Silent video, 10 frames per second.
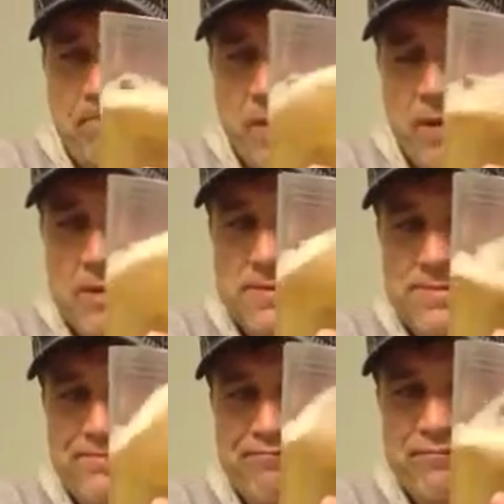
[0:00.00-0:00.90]

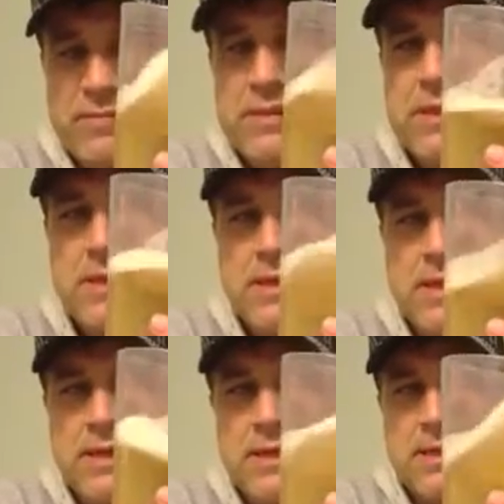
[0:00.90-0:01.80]

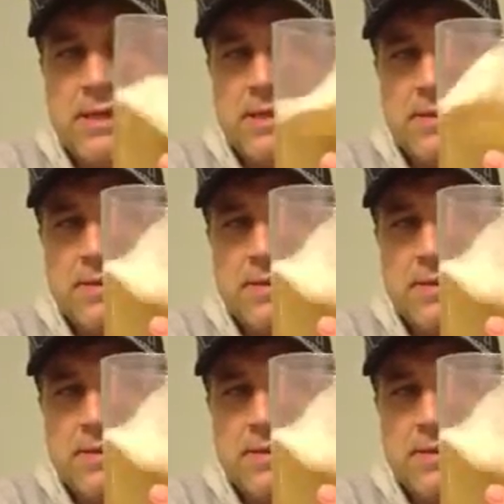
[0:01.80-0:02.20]
(no one is talking)